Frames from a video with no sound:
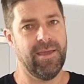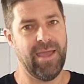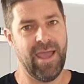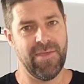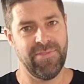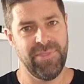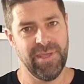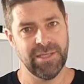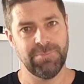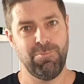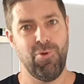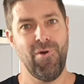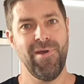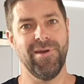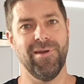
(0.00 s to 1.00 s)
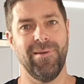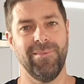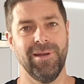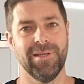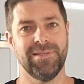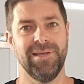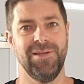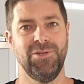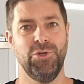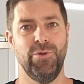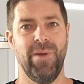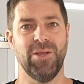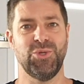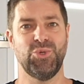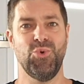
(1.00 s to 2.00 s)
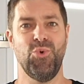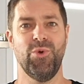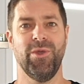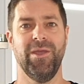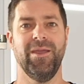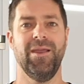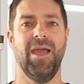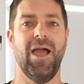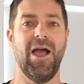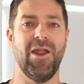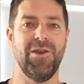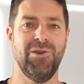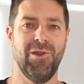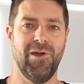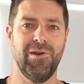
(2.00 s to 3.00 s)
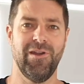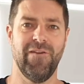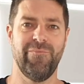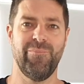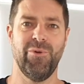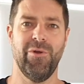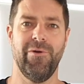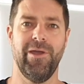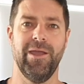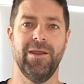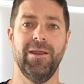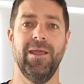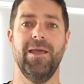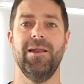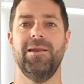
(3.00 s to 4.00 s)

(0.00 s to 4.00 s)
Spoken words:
At this point, I'm going to say too much talking, not enough brewing.